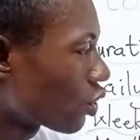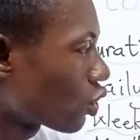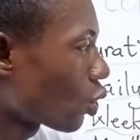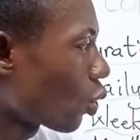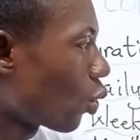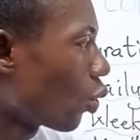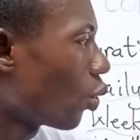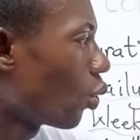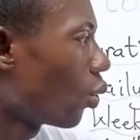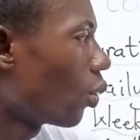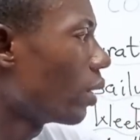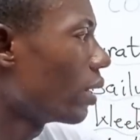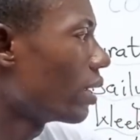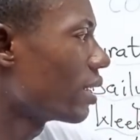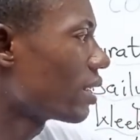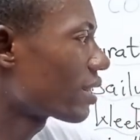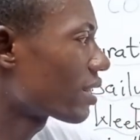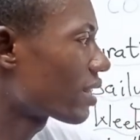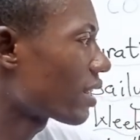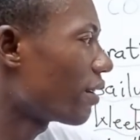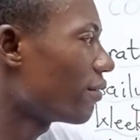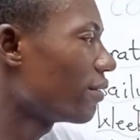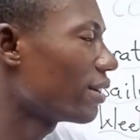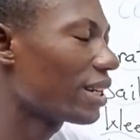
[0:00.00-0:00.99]
So
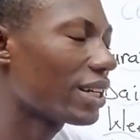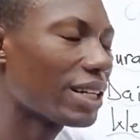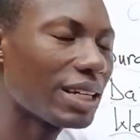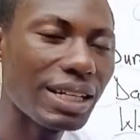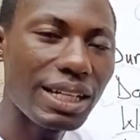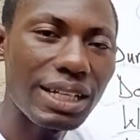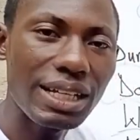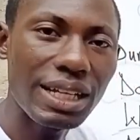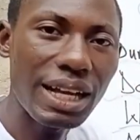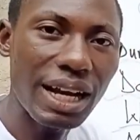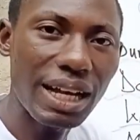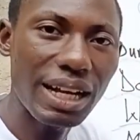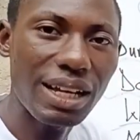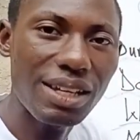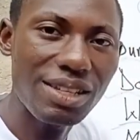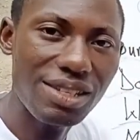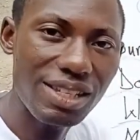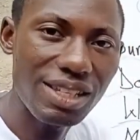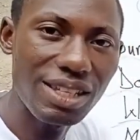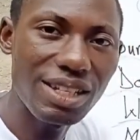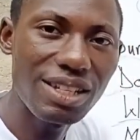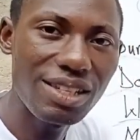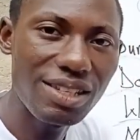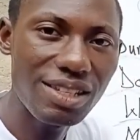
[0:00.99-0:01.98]
7 Ghana
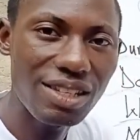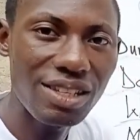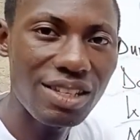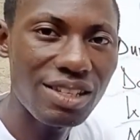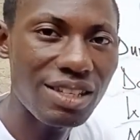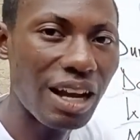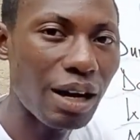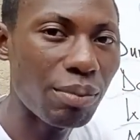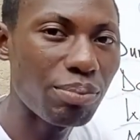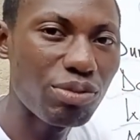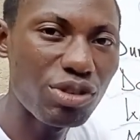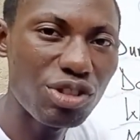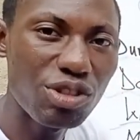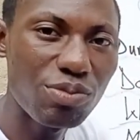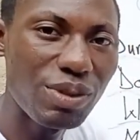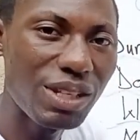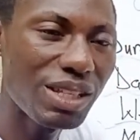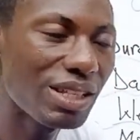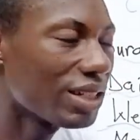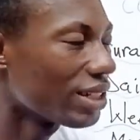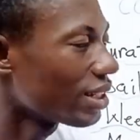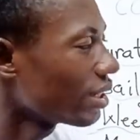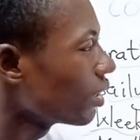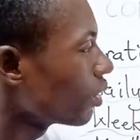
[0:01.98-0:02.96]
cedis is
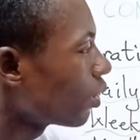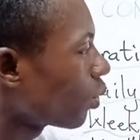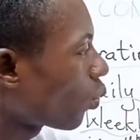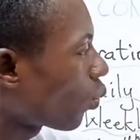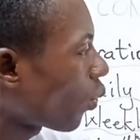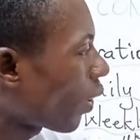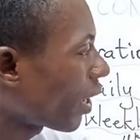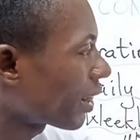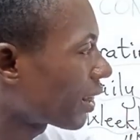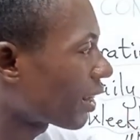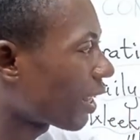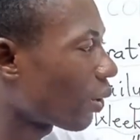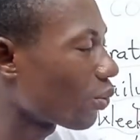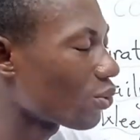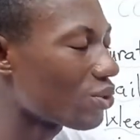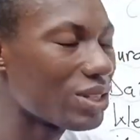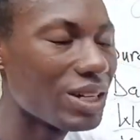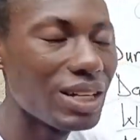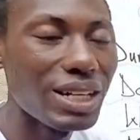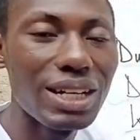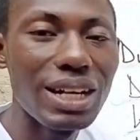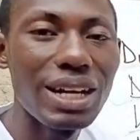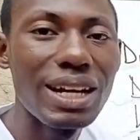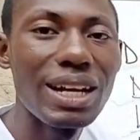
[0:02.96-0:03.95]
approximately
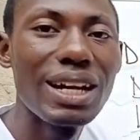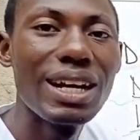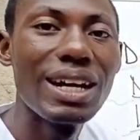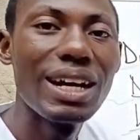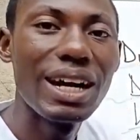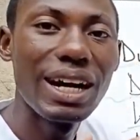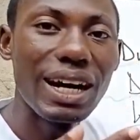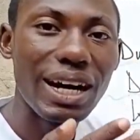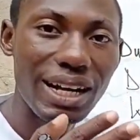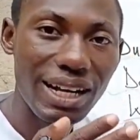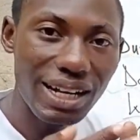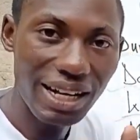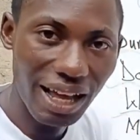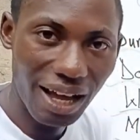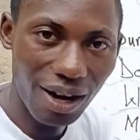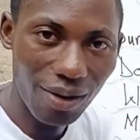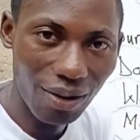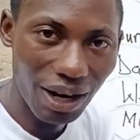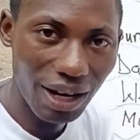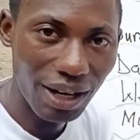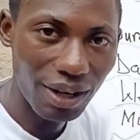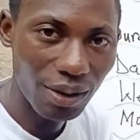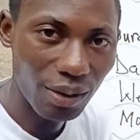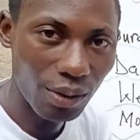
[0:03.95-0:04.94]
1,000
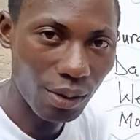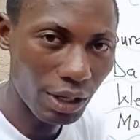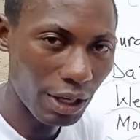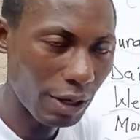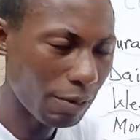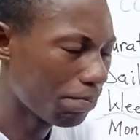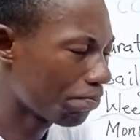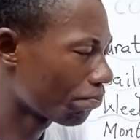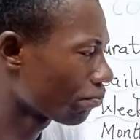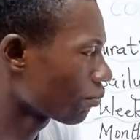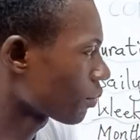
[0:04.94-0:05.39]
naira. Okay,